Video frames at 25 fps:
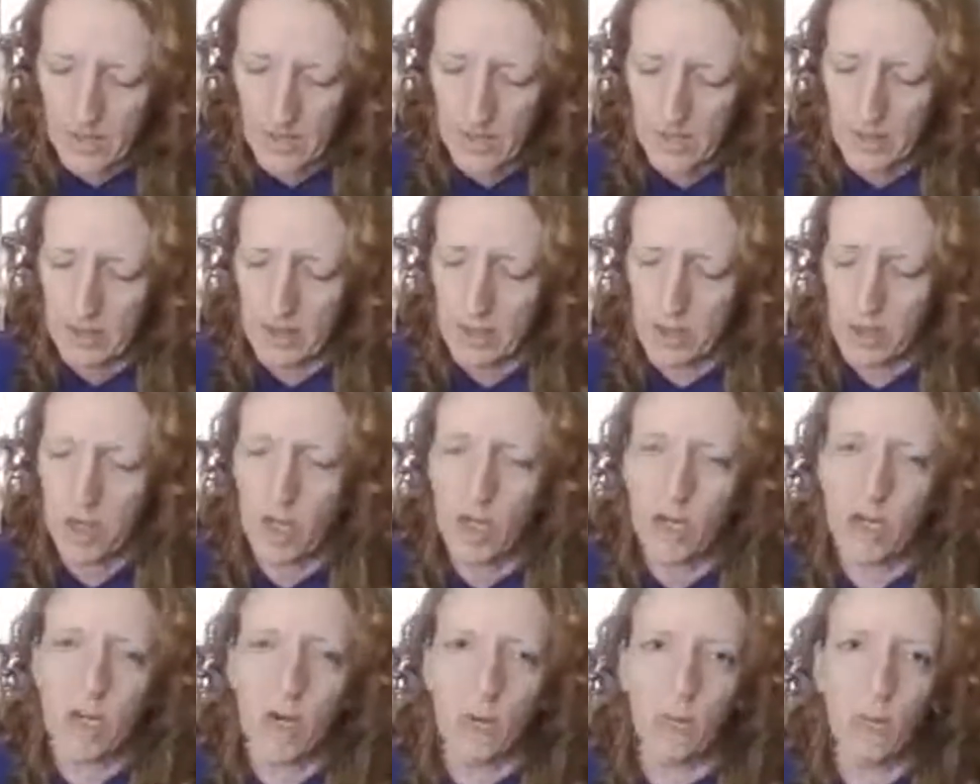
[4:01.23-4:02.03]
the
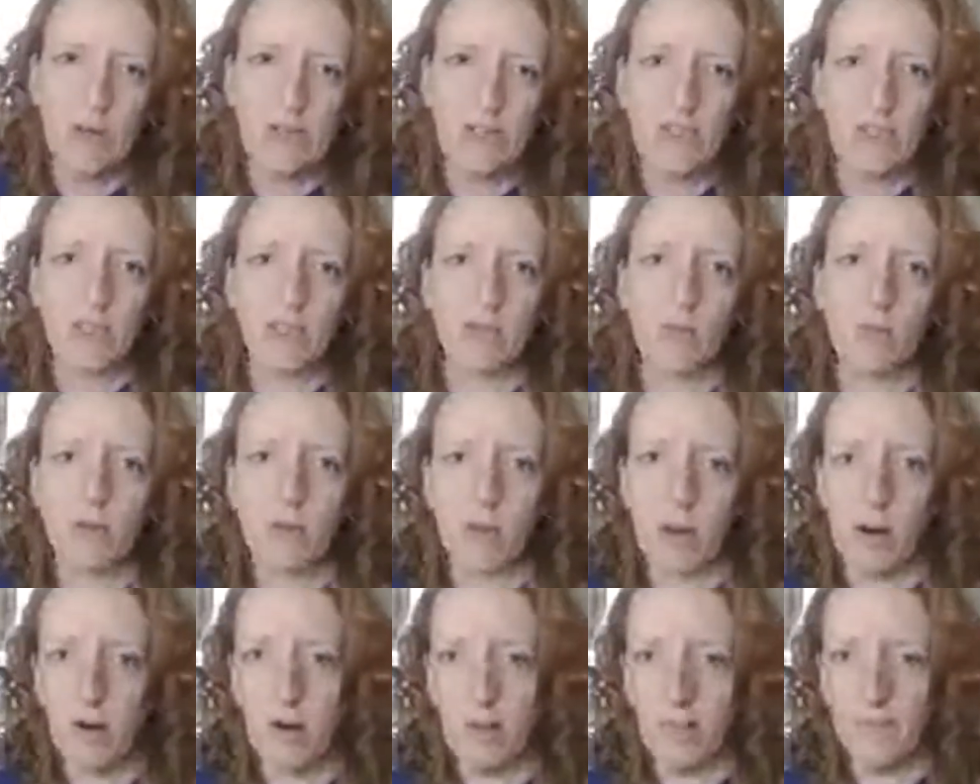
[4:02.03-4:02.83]
Kirkland wedges that we
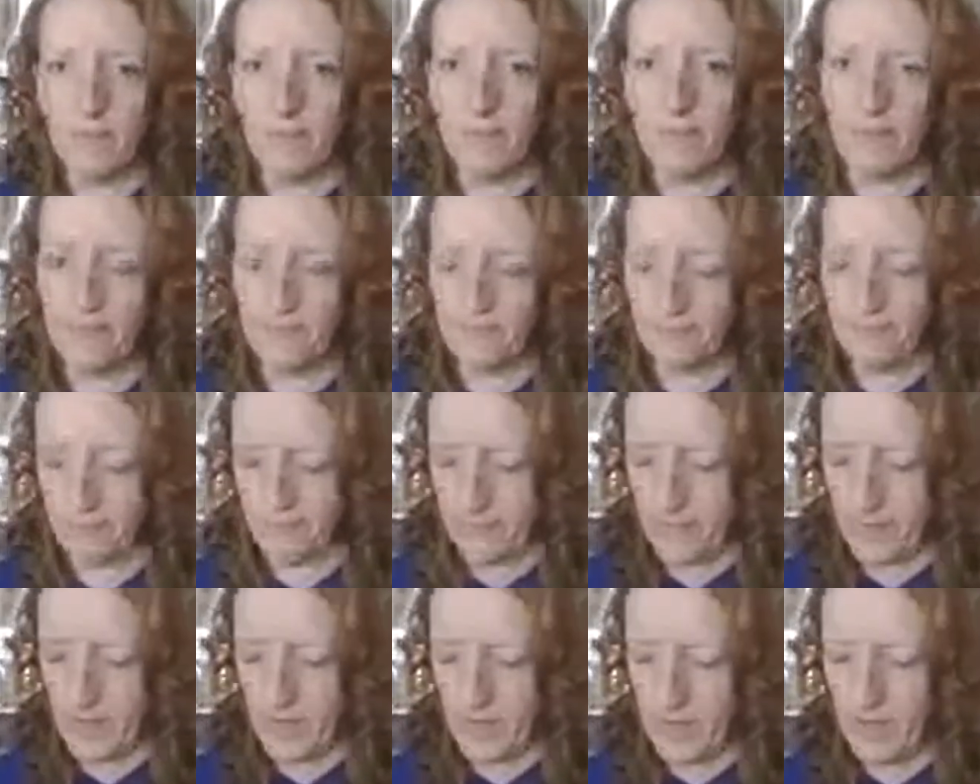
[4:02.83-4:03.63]
got,
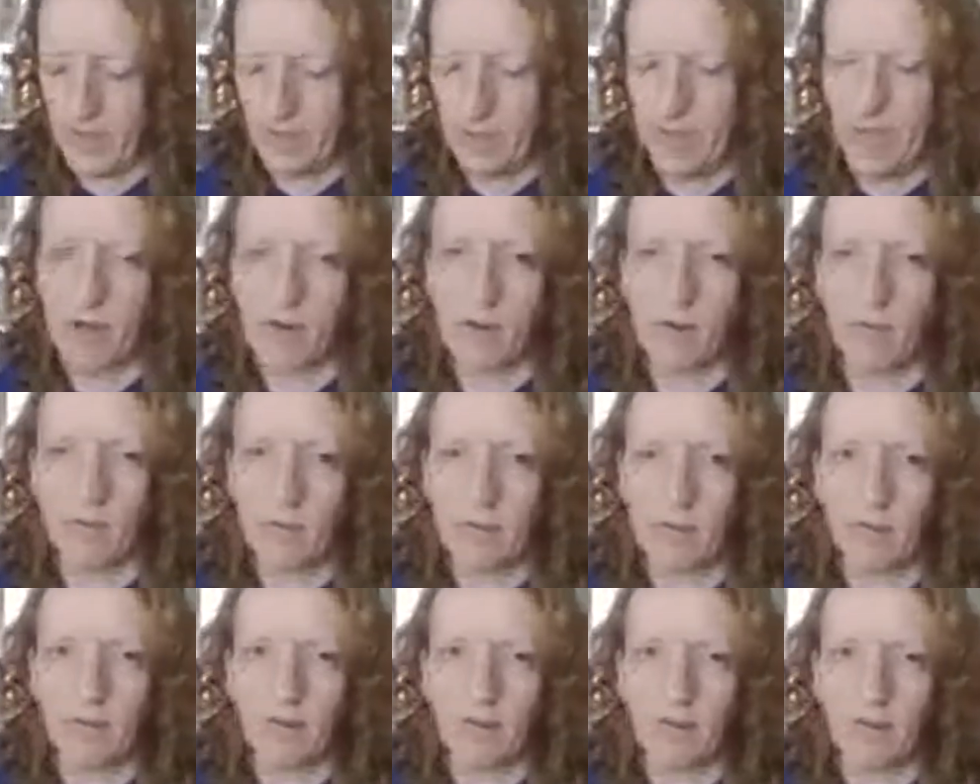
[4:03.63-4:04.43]
and
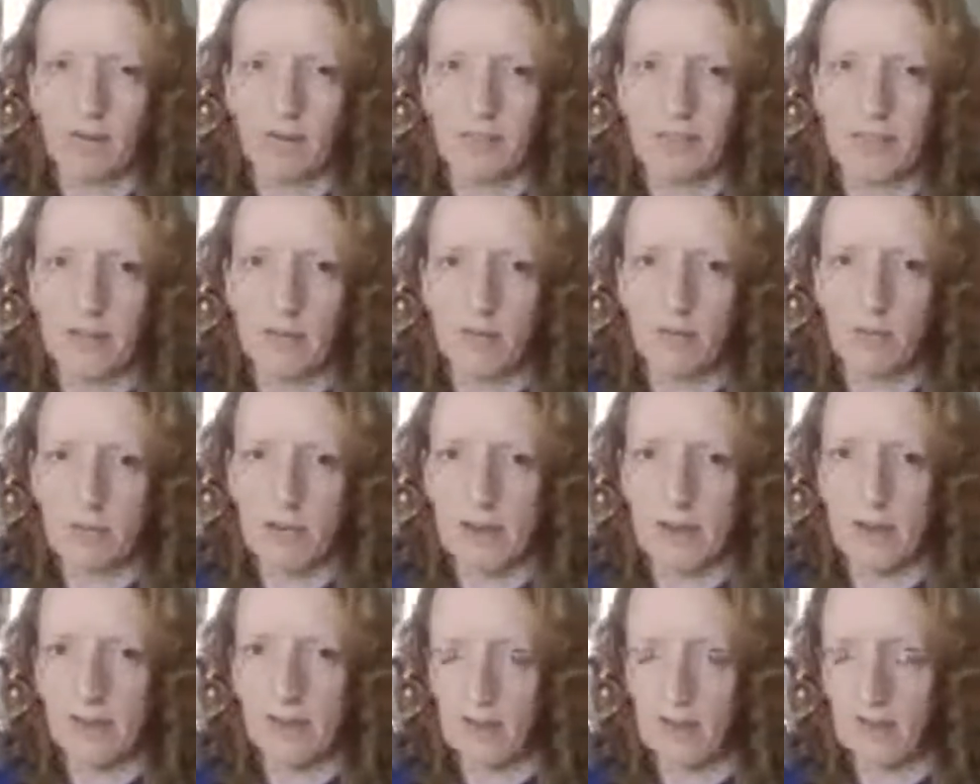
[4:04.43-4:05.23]
they've got steel
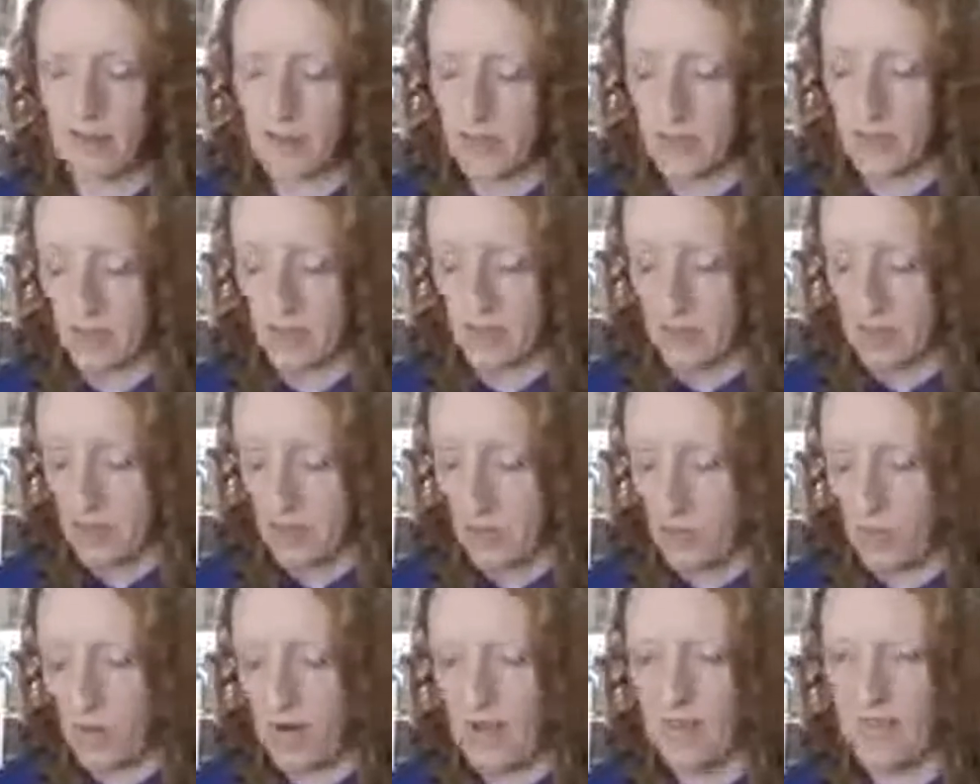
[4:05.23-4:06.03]
shafts.
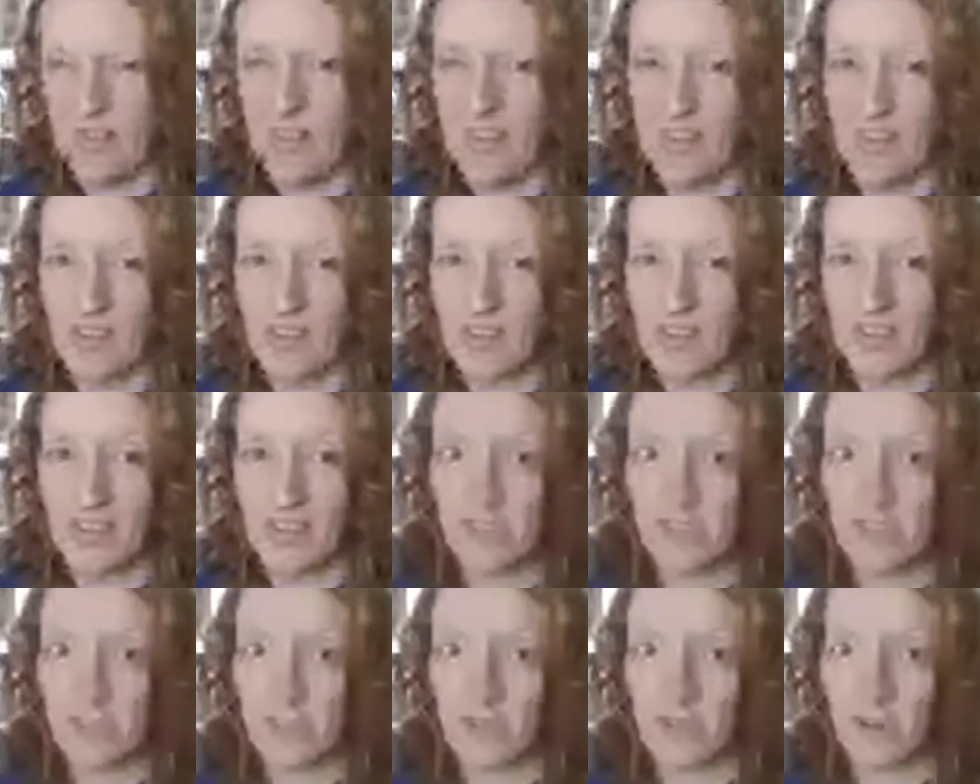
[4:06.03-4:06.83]
Well, I think
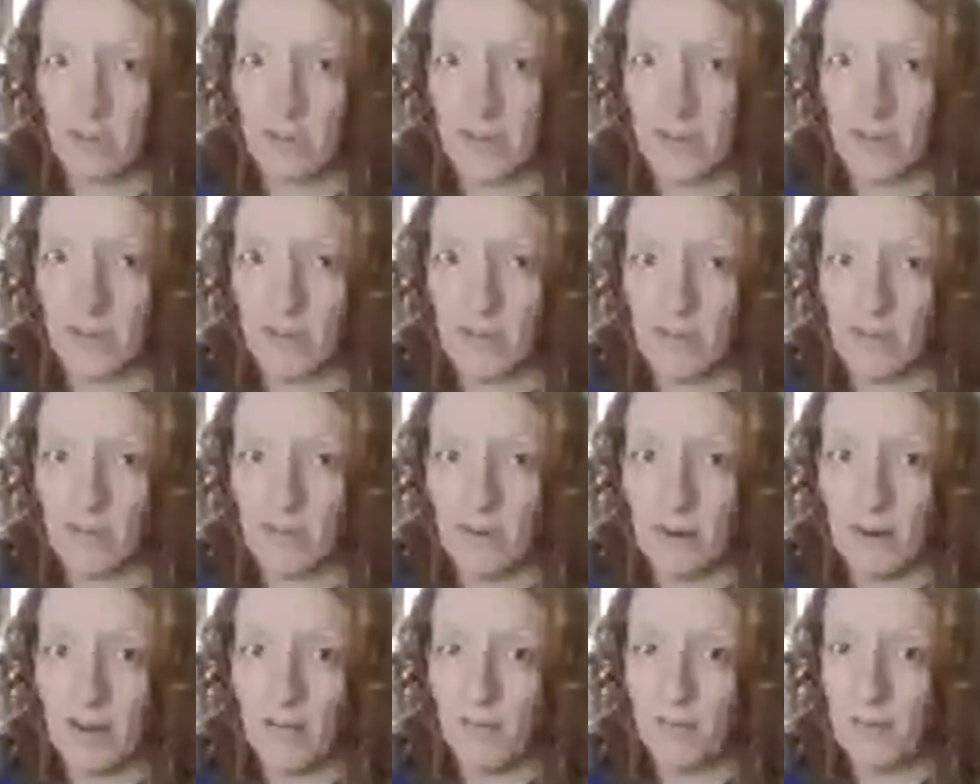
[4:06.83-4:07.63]
chances are I'm going to be getting rid
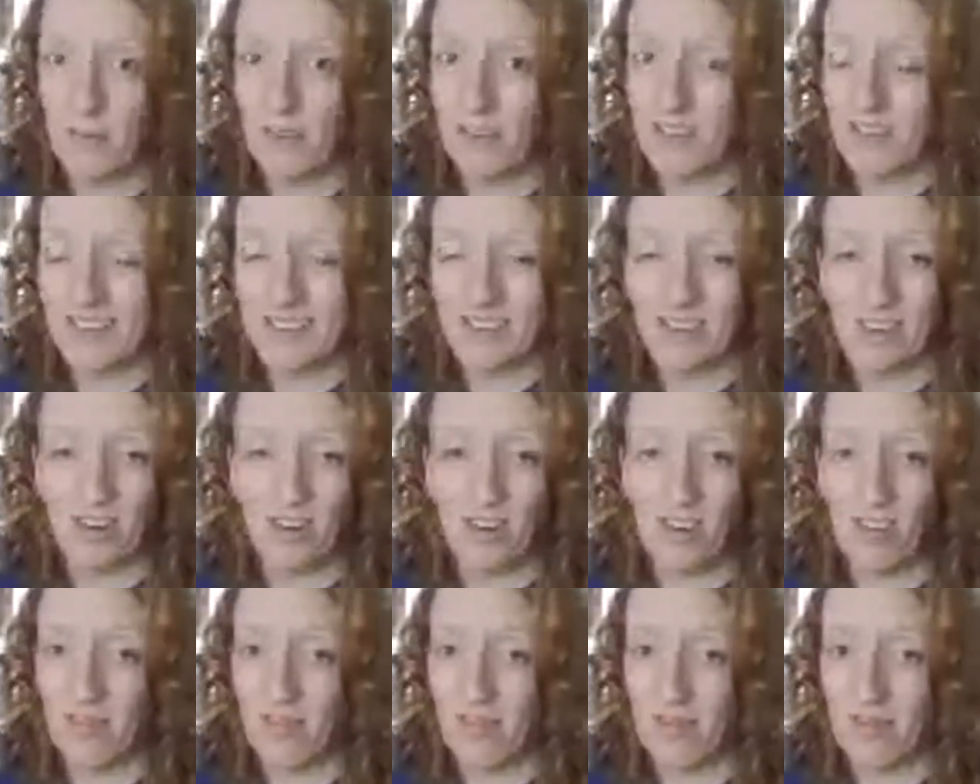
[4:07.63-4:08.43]
of mine because I
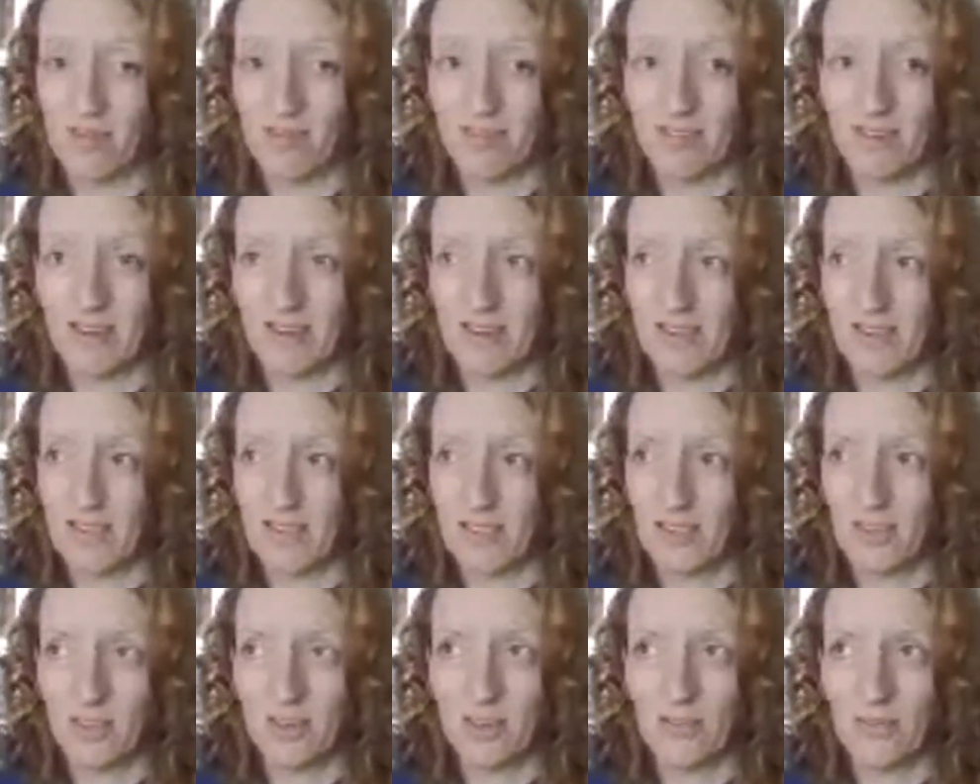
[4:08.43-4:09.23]
can't.
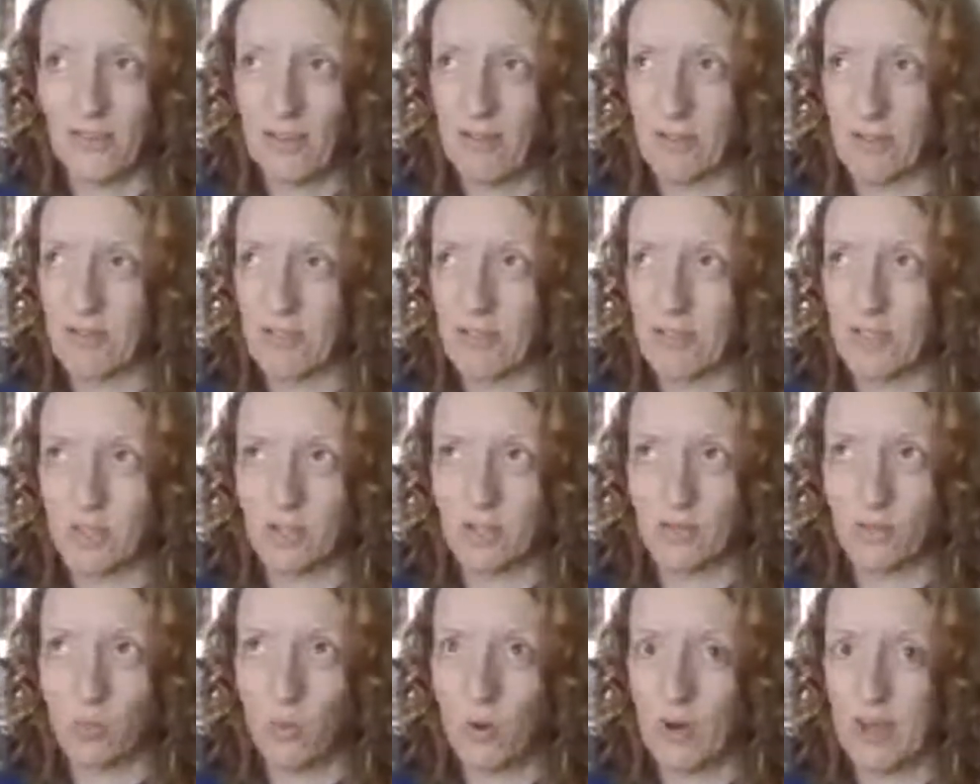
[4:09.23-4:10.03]
They just feel
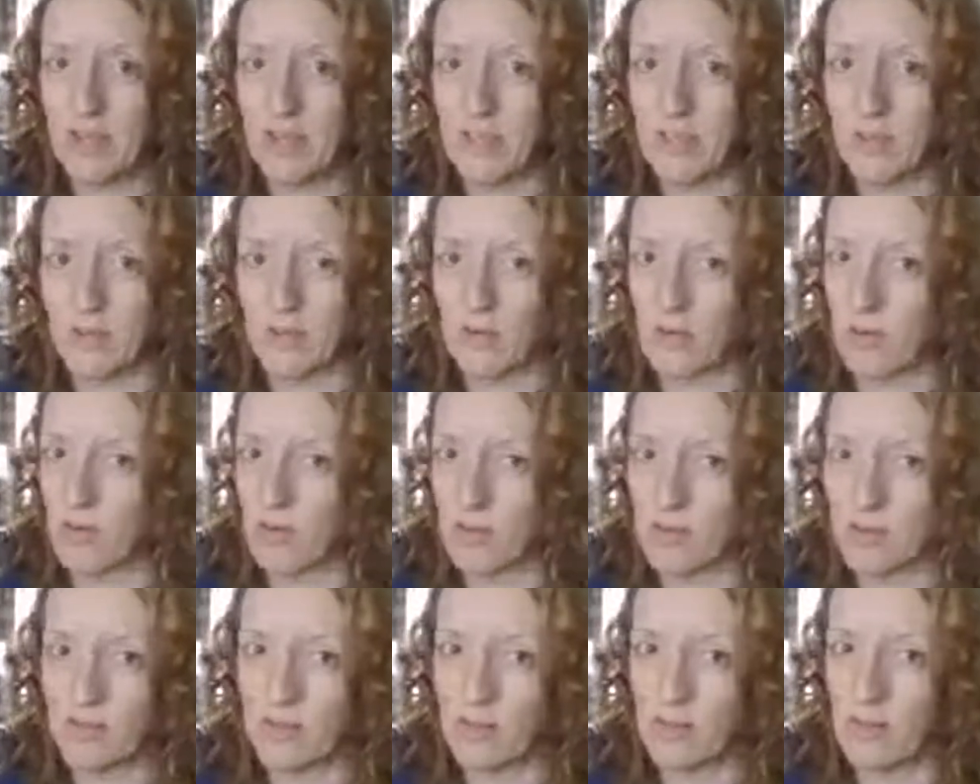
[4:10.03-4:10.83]
way too
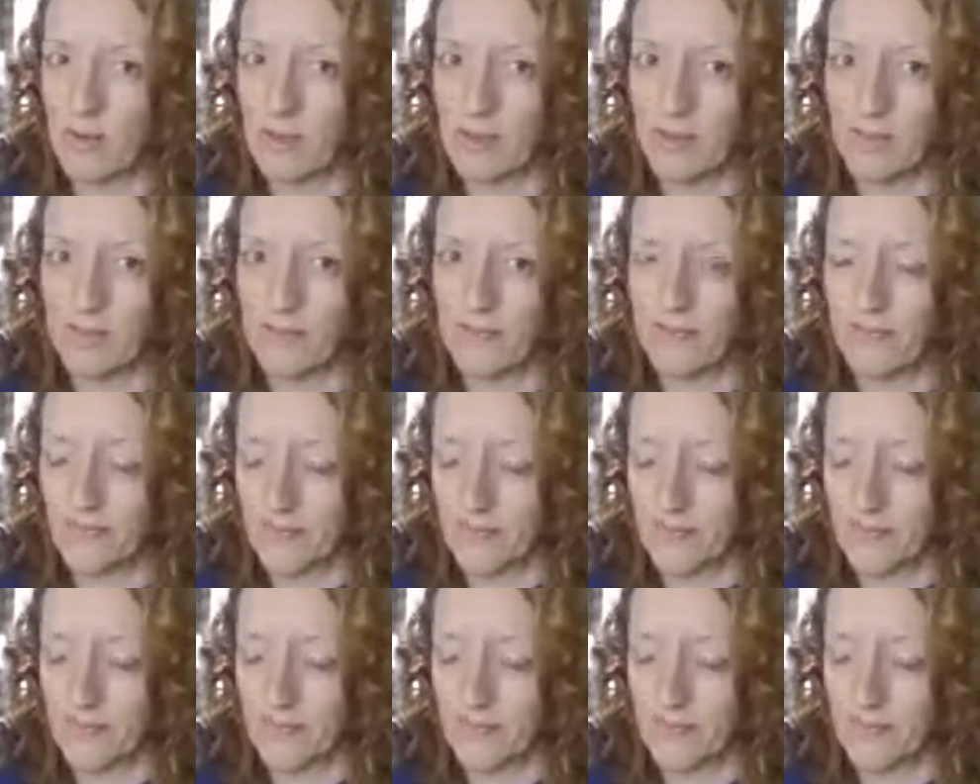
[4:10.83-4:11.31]
clunky for me.